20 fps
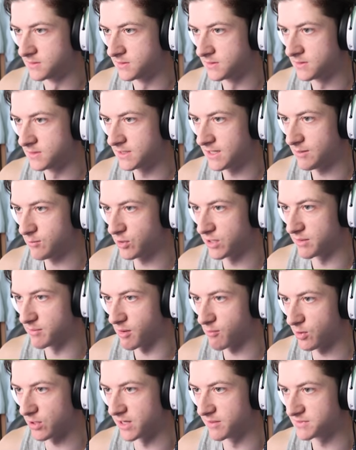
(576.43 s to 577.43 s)
I'm on him. I'm on
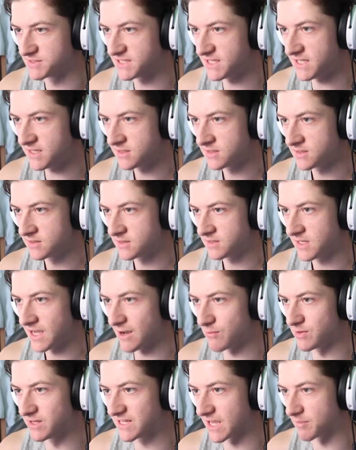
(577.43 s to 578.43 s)
him. See? And we
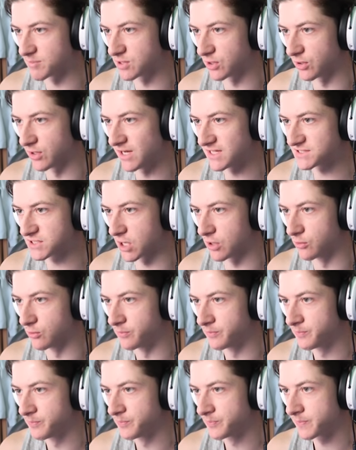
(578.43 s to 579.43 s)
kept it on. Let's go.
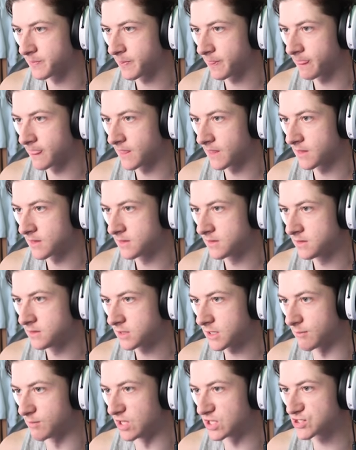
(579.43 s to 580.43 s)
Come on
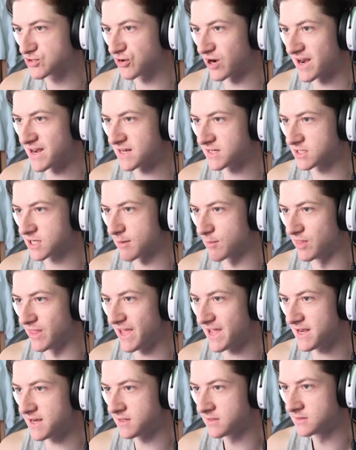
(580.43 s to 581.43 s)
then, Trent. Come on
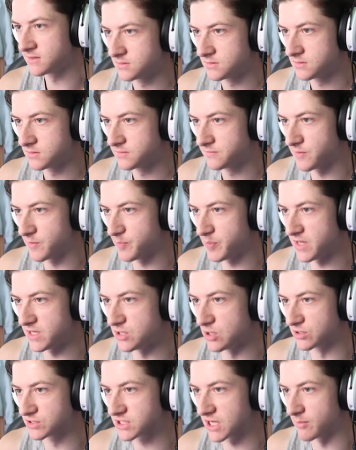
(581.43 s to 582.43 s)
then. Fabinho's
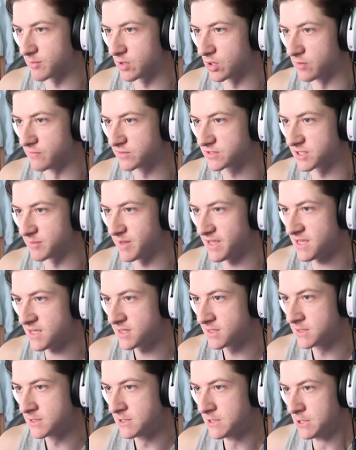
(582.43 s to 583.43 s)
coming over to me.
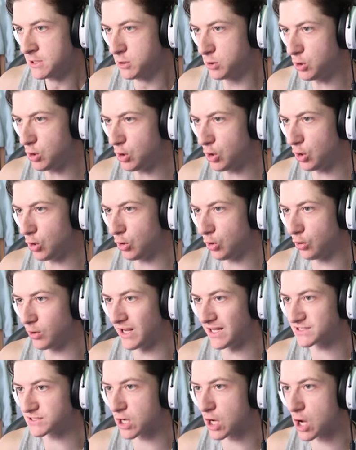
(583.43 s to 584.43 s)
Ooh, let's
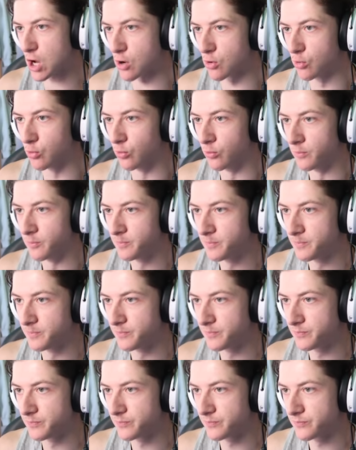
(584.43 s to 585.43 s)
go.
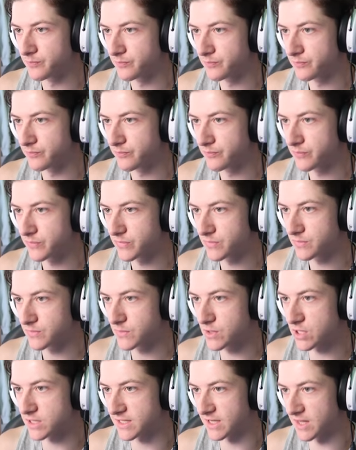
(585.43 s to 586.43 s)

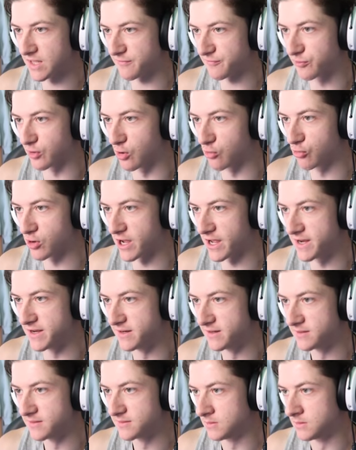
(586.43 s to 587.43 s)
Look at that for a run.
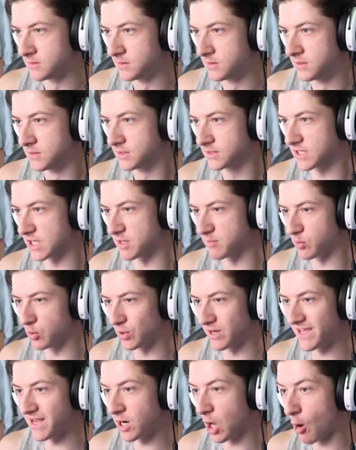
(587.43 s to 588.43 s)
Get the ball in.
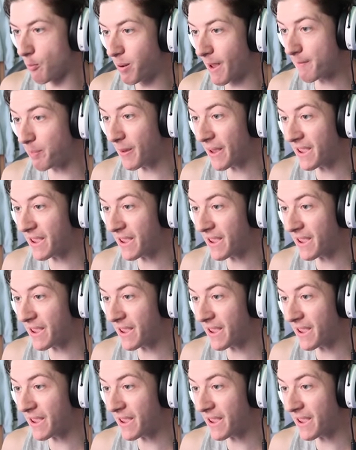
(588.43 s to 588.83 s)
Oh, Pepe.